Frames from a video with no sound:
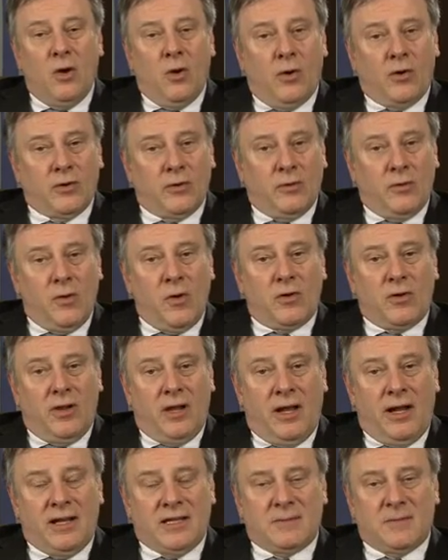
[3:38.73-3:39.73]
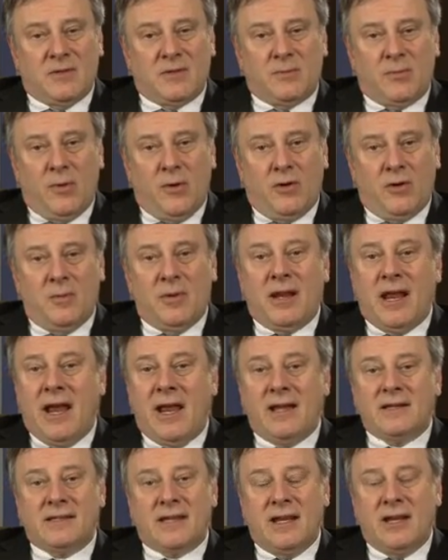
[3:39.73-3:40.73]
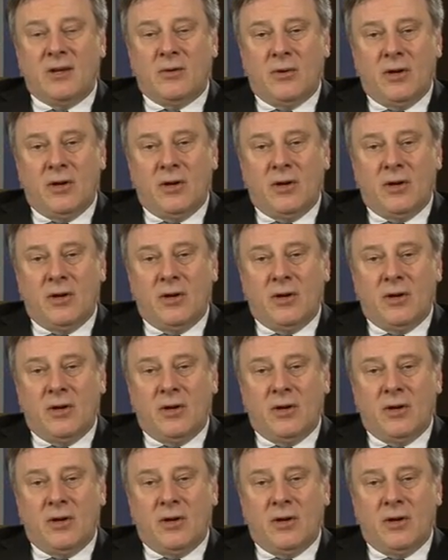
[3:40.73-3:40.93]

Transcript: or your local hospice program, and ask any